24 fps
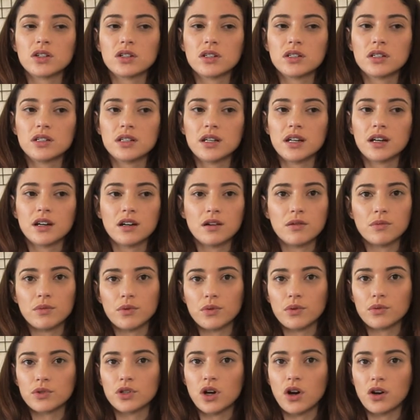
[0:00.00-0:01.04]
a
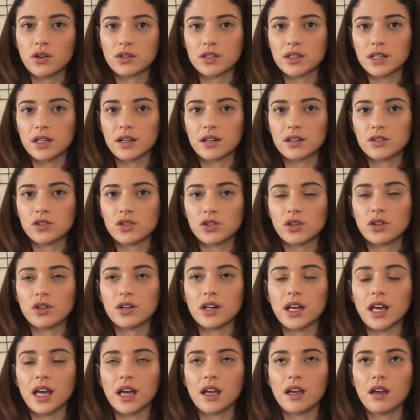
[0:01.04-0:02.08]
terrible toxic
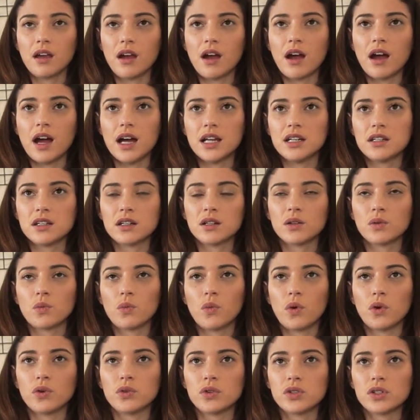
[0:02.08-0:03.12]
journey I didn't
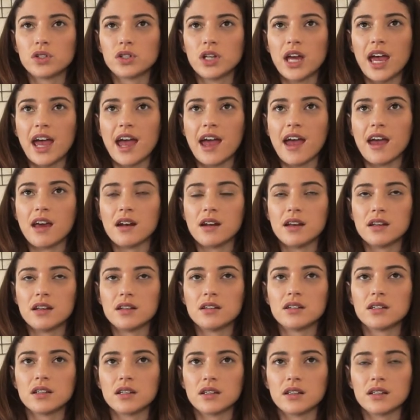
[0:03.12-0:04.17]
want to add
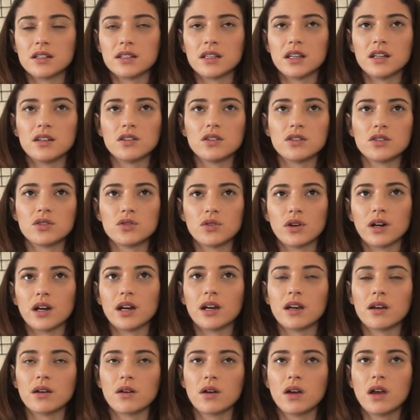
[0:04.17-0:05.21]
into this
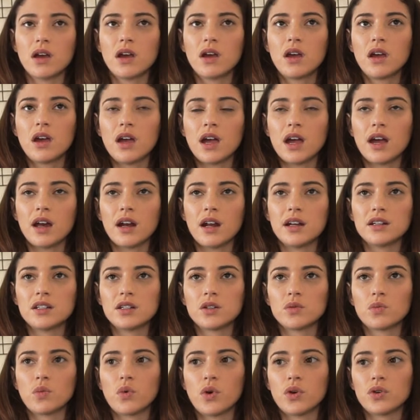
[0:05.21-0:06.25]
industry and I
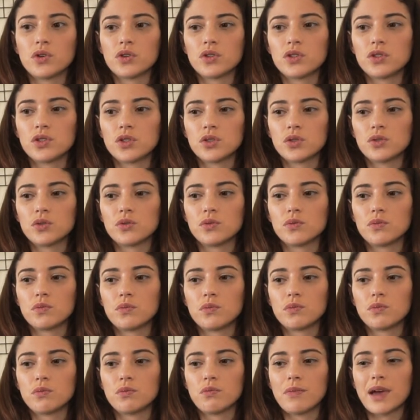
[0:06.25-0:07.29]
didn't want to
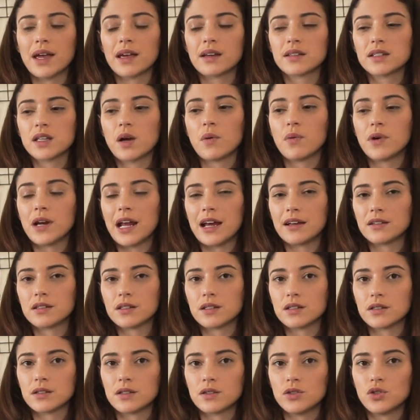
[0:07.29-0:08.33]
make someone
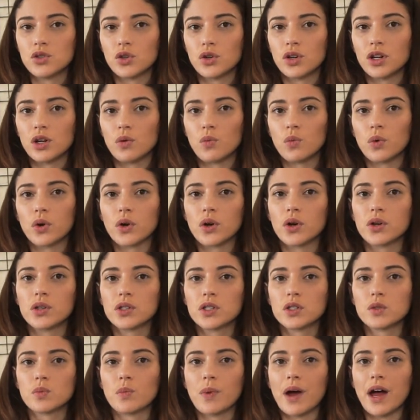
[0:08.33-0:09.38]
else's journey
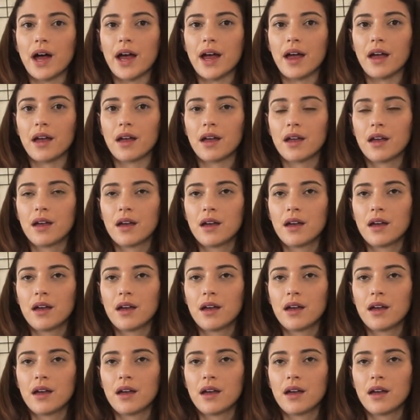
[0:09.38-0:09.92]
worse by